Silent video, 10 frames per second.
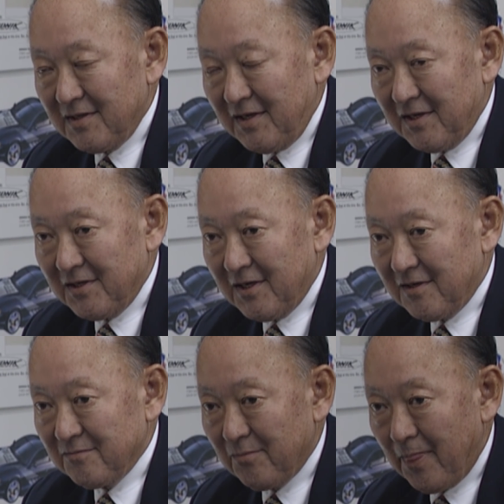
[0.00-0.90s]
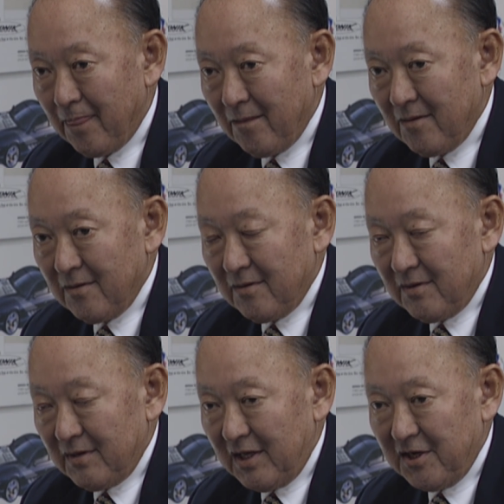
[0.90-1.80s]
And
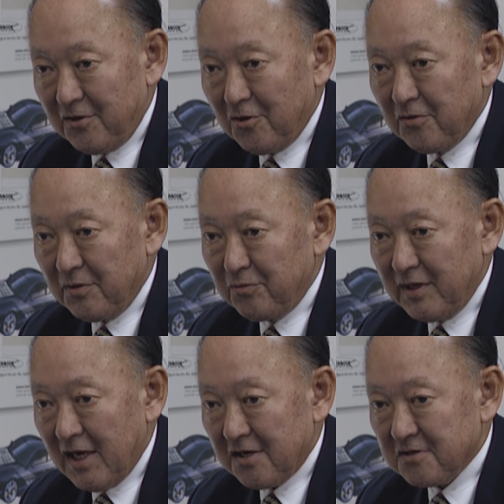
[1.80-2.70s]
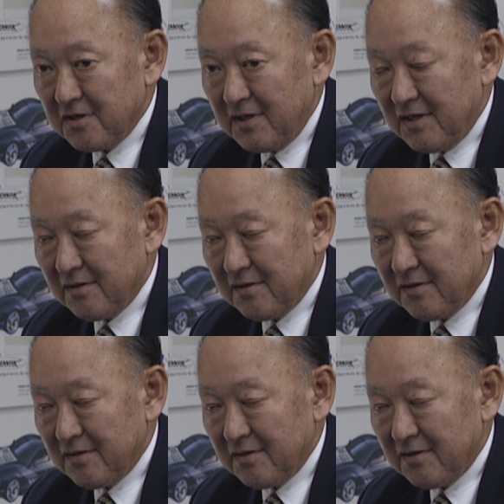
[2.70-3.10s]
he didn't know that we had actually